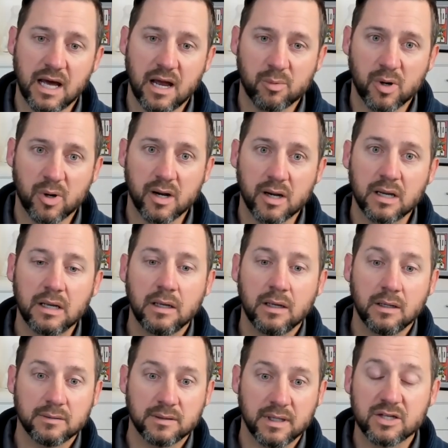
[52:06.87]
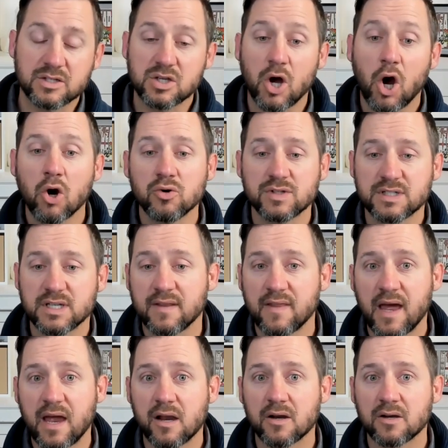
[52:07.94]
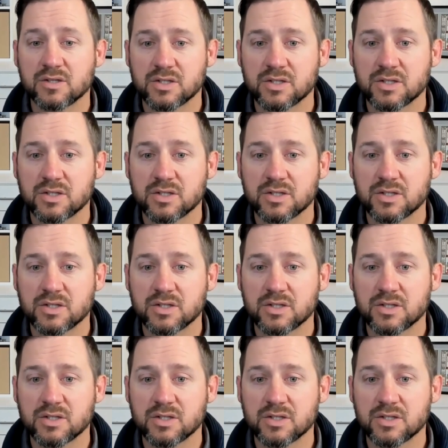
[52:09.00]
Library, it is hosted there.